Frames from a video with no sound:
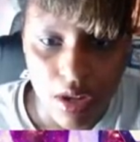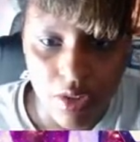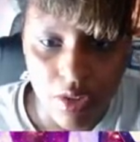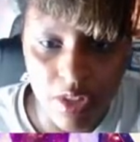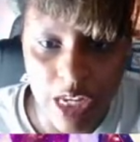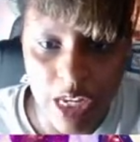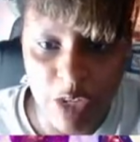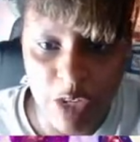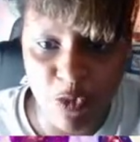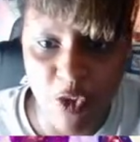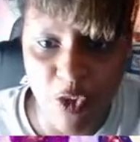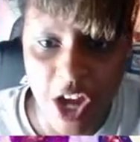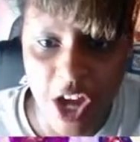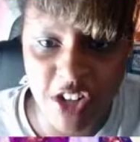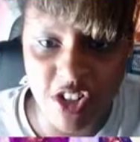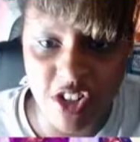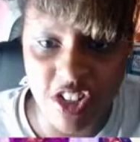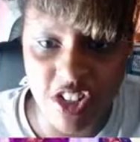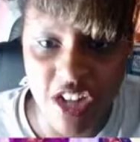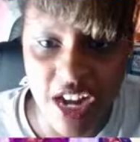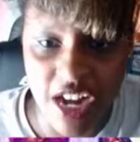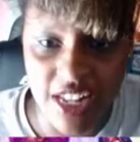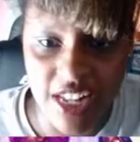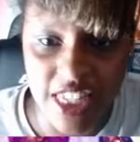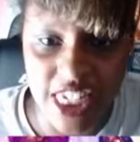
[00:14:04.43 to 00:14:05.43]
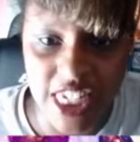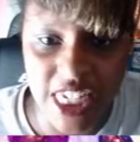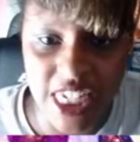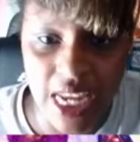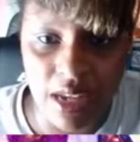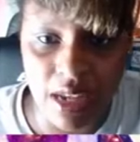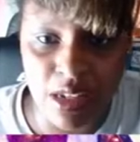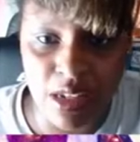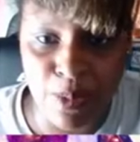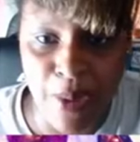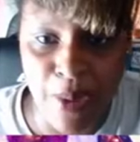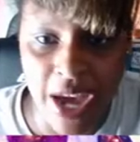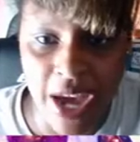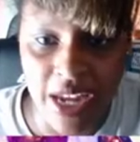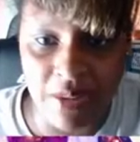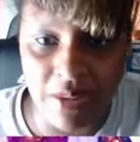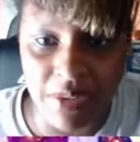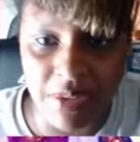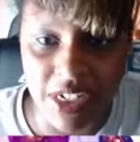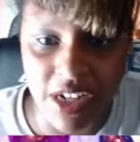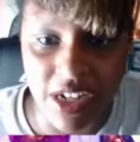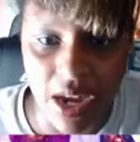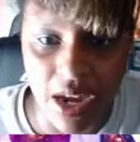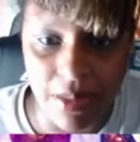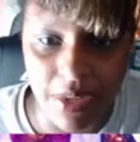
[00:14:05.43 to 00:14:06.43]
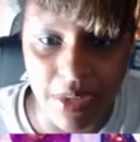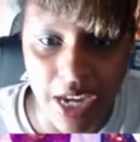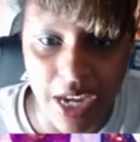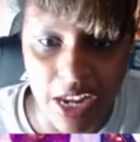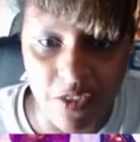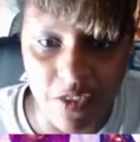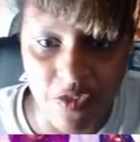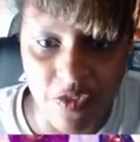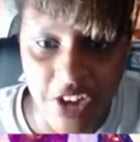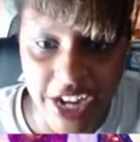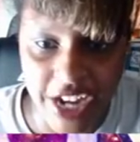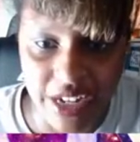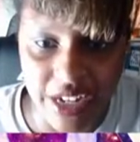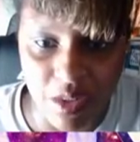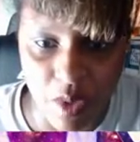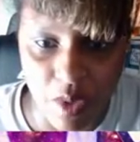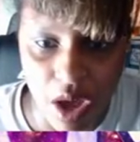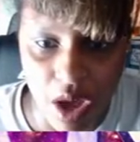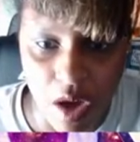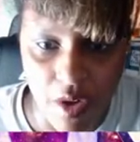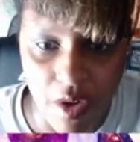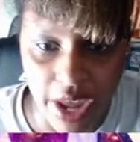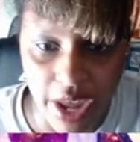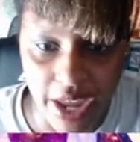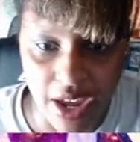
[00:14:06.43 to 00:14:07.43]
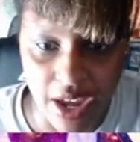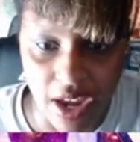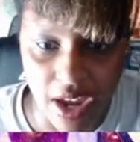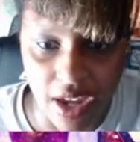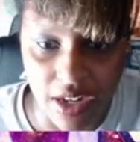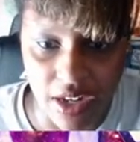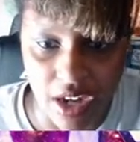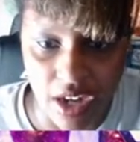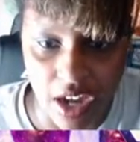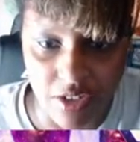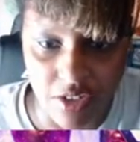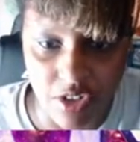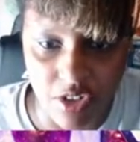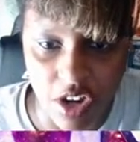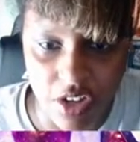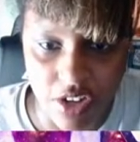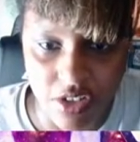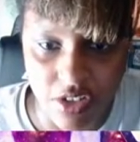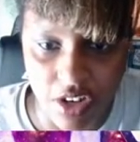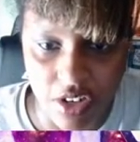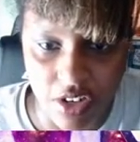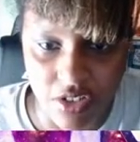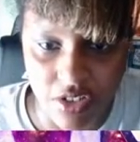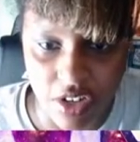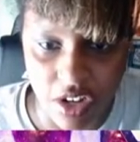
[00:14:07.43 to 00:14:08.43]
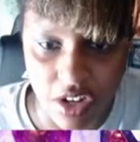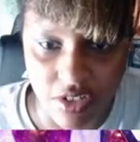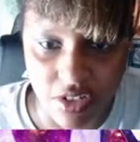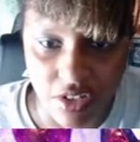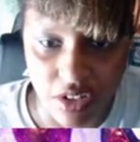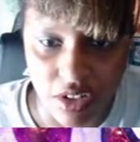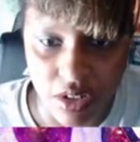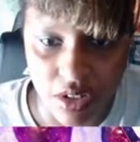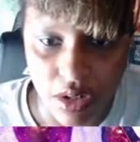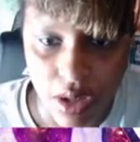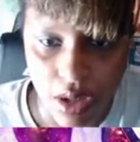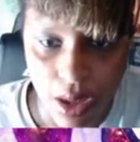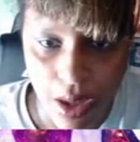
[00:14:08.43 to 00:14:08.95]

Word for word: This fudge is not in the same spot every time. You gotta find it while. Okay, got it, gotcha, gotcha, gotcha, gotcha.